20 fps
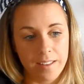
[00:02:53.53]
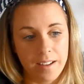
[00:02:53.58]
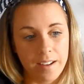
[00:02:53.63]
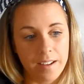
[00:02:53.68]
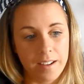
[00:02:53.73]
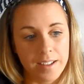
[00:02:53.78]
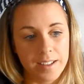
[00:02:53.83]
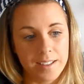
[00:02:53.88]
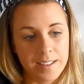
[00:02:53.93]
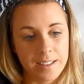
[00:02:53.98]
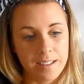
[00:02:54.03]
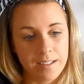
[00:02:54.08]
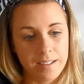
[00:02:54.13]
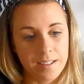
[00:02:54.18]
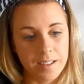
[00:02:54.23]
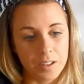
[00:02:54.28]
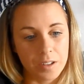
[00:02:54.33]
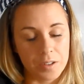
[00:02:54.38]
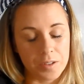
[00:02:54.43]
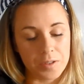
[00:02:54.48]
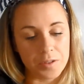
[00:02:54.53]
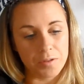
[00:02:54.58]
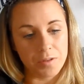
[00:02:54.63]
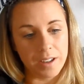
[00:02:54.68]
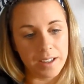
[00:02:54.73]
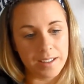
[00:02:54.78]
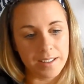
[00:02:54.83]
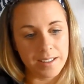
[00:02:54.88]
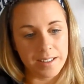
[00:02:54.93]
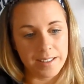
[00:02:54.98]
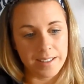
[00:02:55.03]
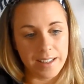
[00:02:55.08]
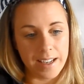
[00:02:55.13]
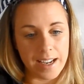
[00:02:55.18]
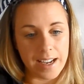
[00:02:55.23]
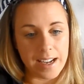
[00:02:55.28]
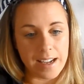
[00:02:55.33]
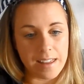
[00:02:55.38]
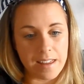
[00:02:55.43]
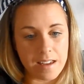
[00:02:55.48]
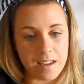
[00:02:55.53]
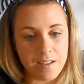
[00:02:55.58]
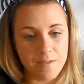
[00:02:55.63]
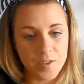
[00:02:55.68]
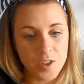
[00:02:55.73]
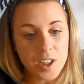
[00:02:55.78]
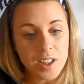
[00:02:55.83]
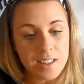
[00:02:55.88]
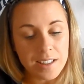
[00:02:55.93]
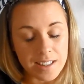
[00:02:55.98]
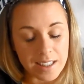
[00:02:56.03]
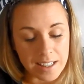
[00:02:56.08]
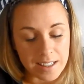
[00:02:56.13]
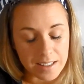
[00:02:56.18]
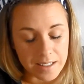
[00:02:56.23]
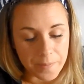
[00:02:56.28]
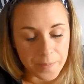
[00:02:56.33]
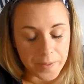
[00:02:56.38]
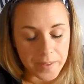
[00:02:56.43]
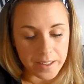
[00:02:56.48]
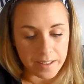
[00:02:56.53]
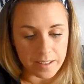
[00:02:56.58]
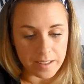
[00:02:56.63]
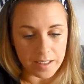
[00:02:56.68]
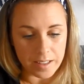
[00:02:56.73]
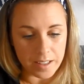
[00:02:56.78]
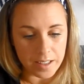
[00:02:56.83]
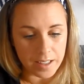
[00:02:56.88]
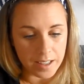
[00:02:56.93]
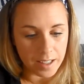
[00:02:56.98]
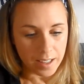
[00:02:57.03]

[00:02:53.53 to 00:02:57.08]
that I'd signed a contract to say that if she'd seen something that